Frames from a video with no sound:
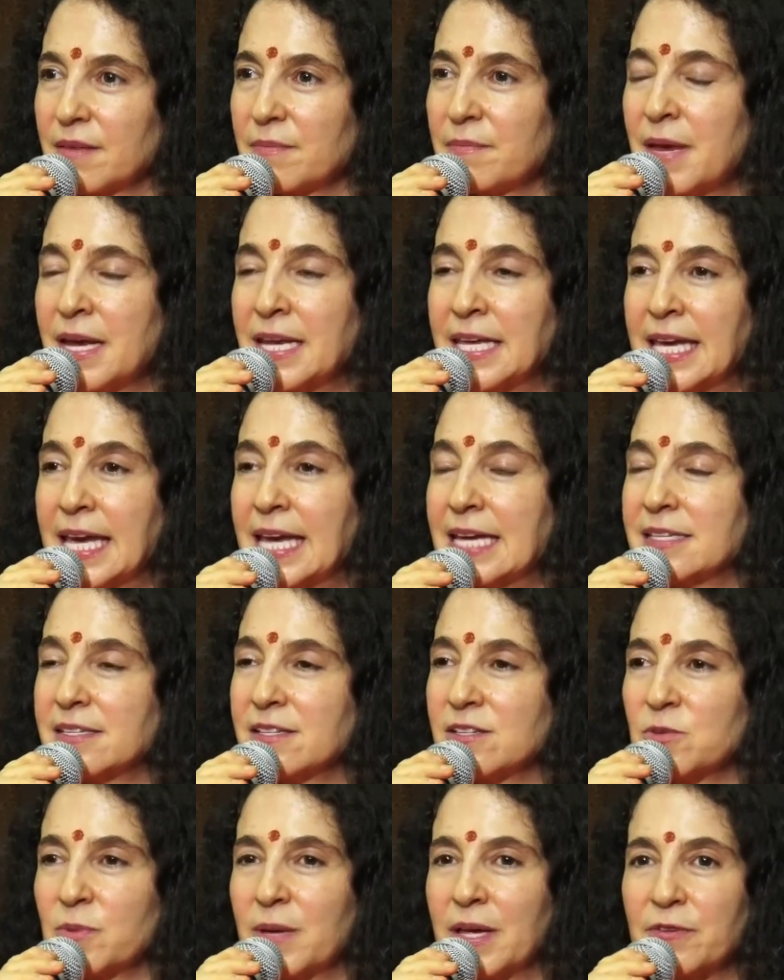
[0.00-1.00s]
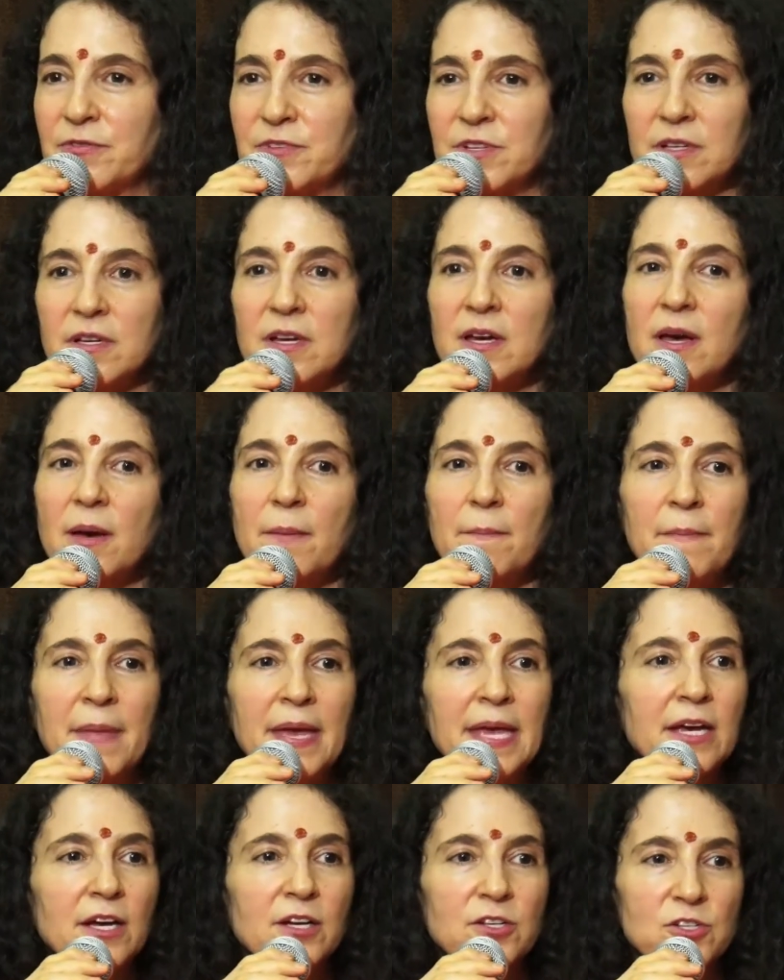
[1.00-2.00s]
In many cases, we have to
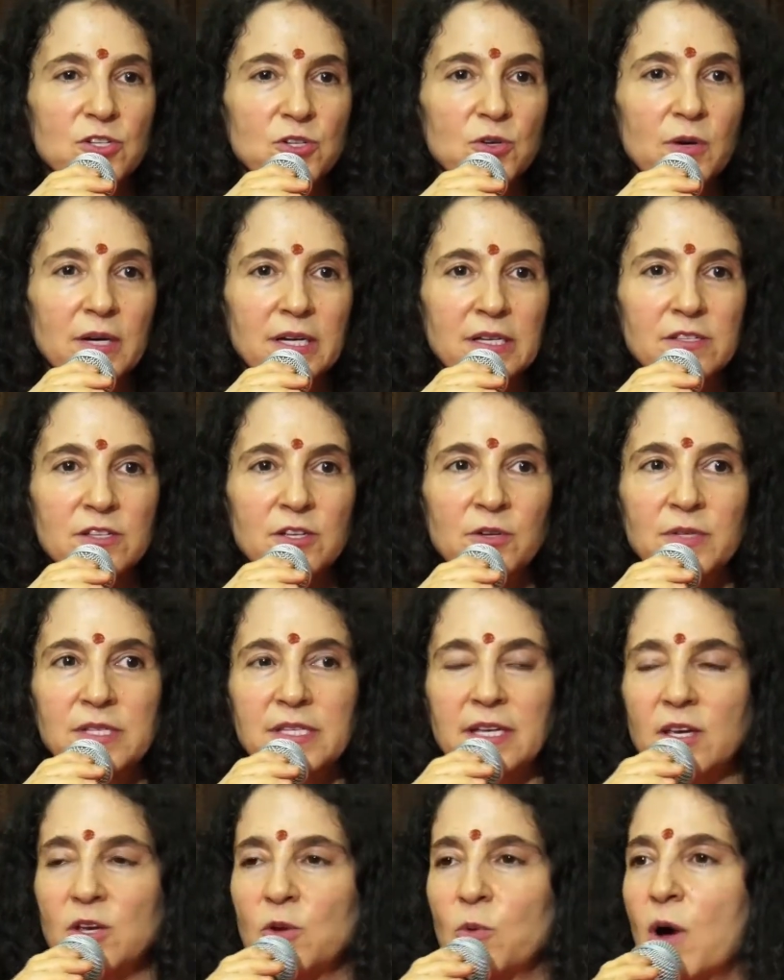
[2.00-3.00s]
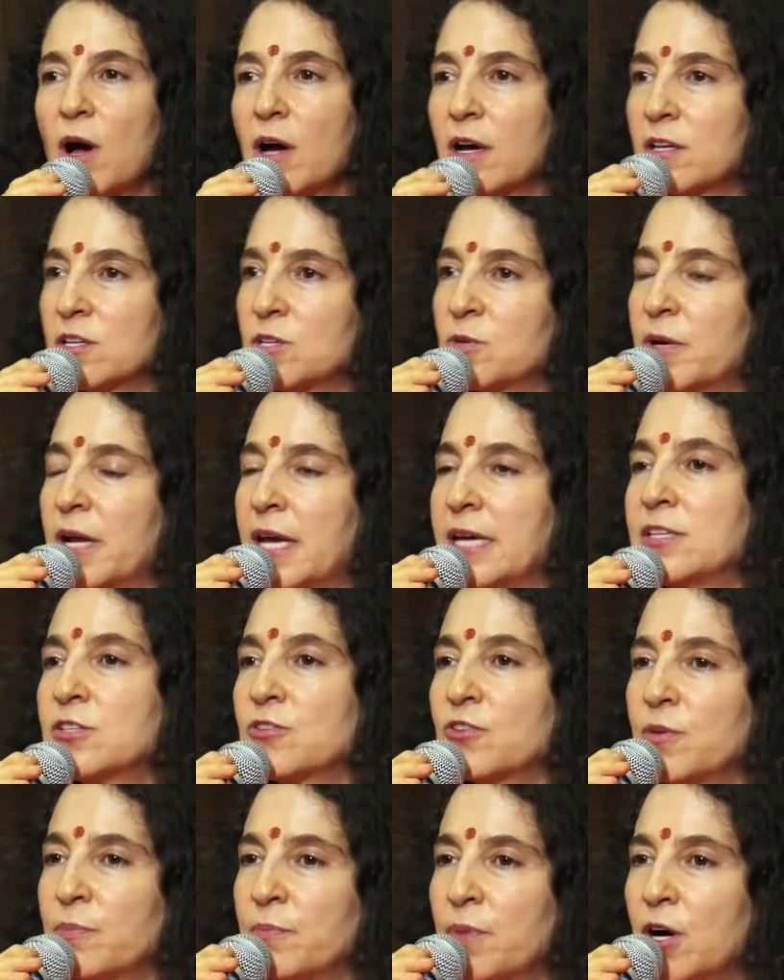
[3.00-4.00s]
make a choice. You know, it's like you walk into an ice
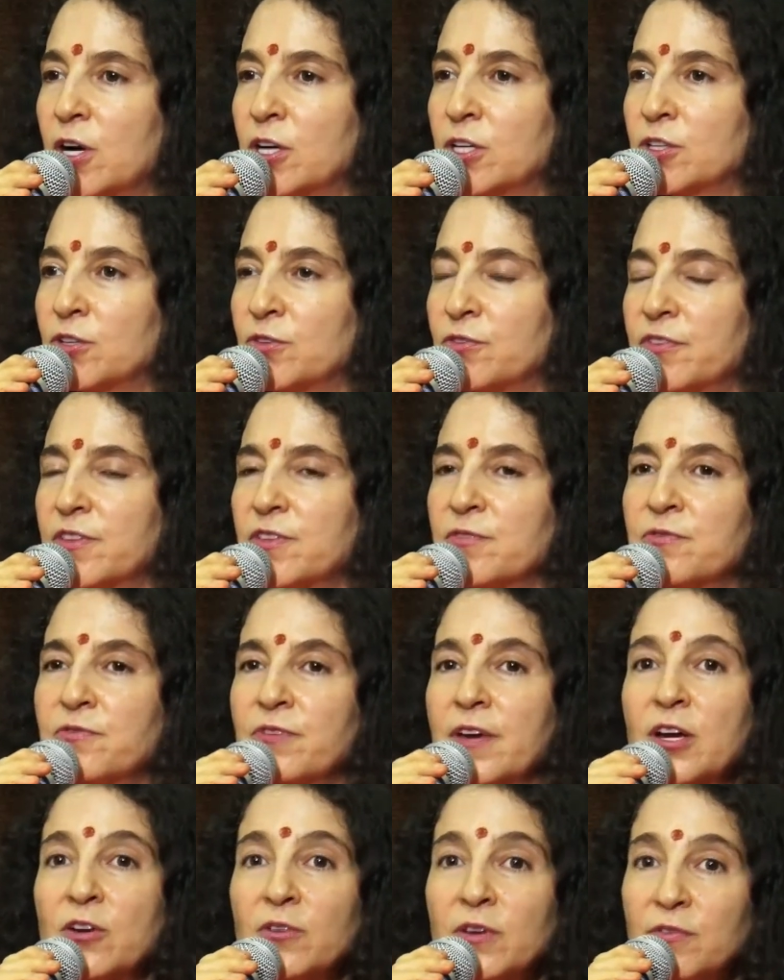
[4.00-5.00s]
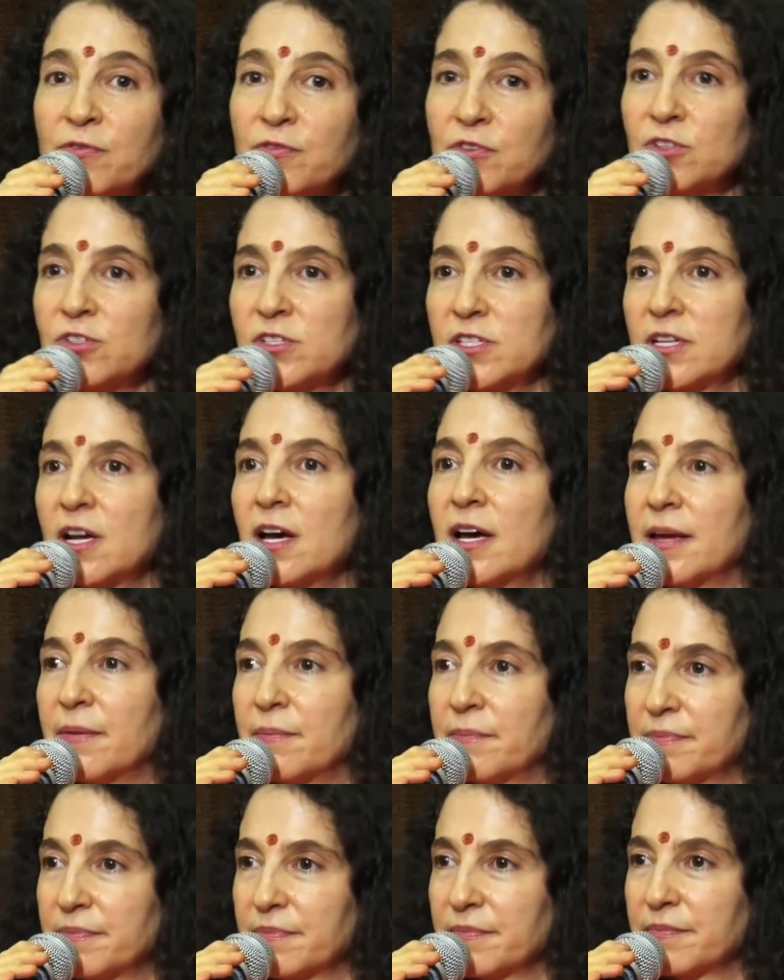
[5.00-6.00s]
cream parlor for the very first
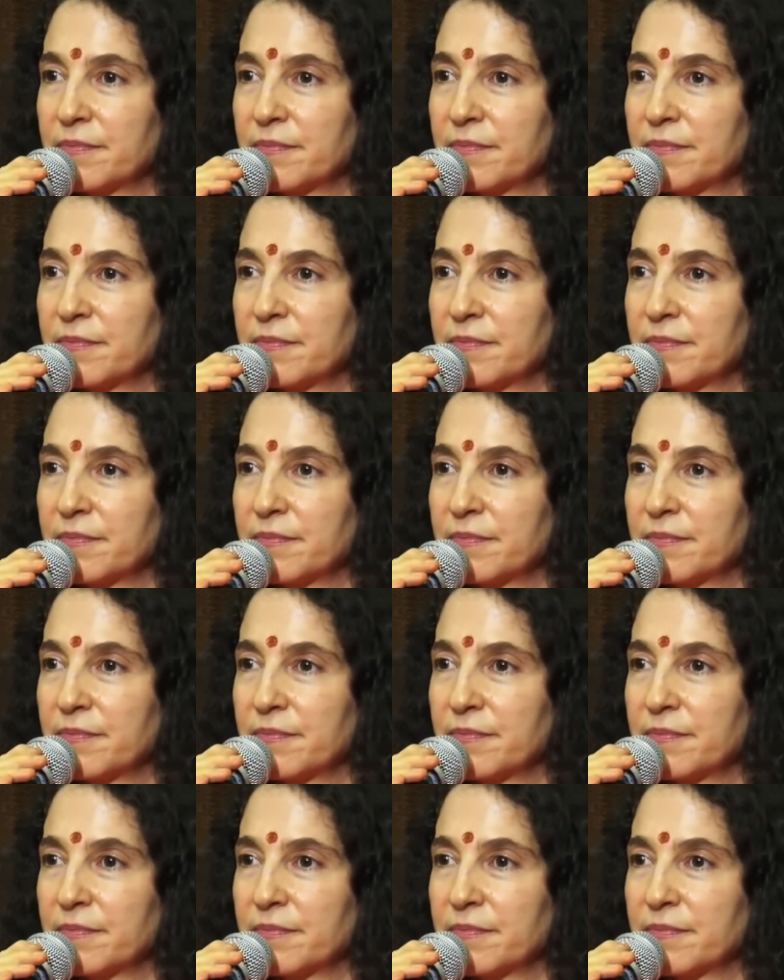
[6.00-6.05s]
time.